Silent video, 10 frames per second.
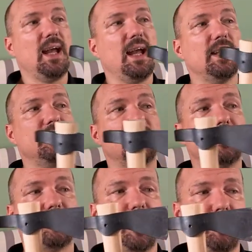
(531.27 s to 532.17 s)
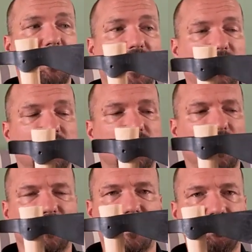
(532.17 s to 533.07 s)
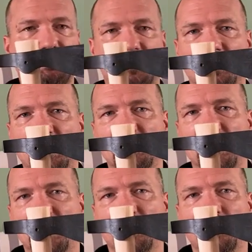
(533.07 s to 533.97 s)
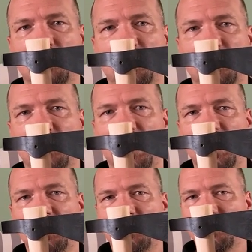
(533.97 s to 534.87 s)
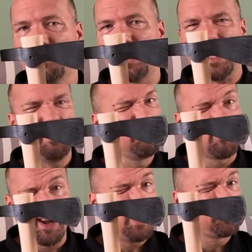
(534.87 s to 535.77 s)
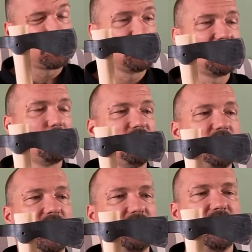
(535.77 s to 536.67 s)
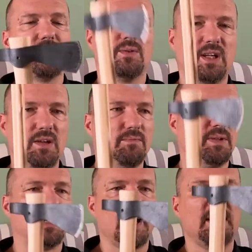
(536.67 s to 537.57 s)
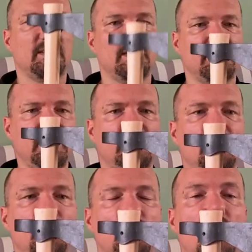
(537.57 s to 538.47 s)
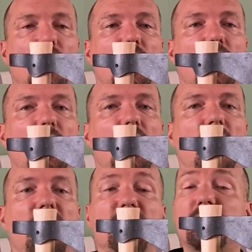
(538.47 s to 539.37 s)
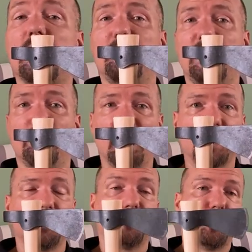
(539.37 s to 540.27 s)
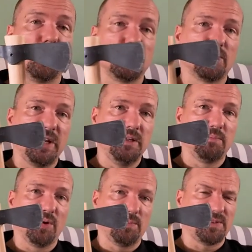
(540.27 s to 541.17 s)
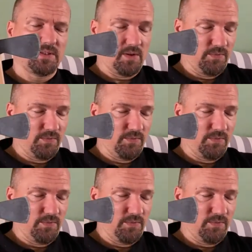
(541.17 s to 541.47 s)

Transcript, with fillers: And it's very light. I think 600 and 10 grams or something like that, so even a bit lighter than these two. And this I made blunt for training purposes.